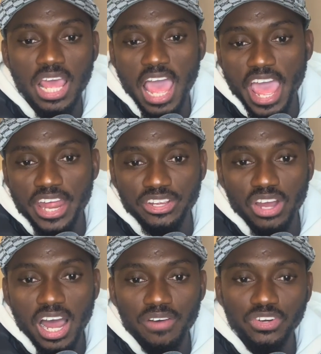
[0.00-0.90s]
And you
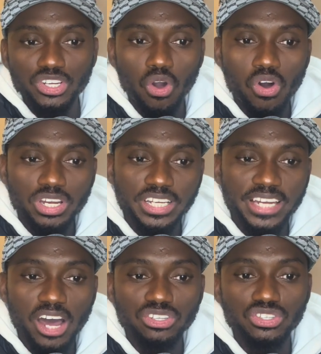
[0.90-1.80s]
have the only
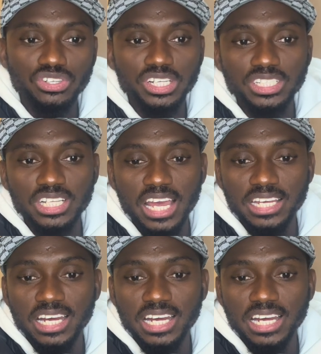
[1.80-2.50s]
downturn is like,